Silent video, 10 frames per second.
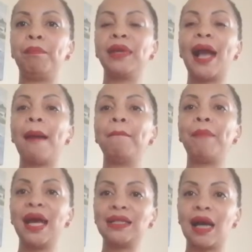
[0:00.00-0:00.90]
become
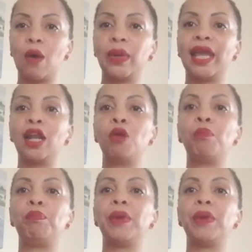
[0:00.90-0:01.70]
better. We cannot